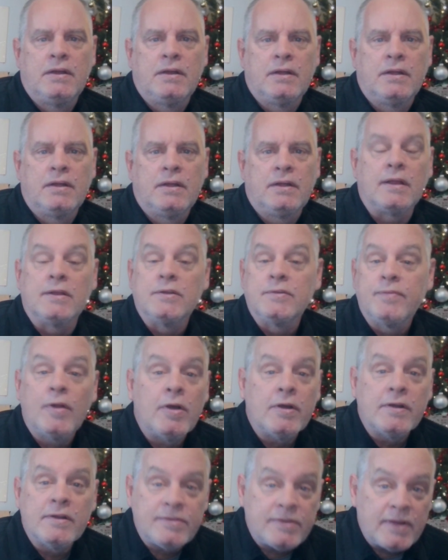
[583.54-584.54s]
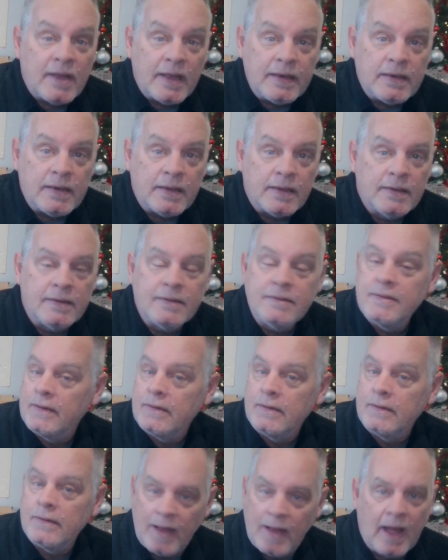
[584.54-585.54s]
Because Florida State did
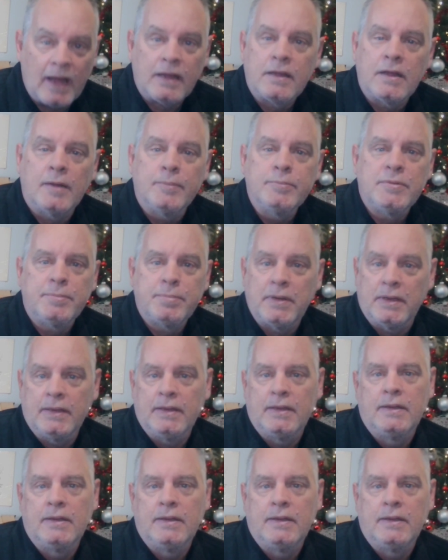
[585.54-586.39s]
not come to play.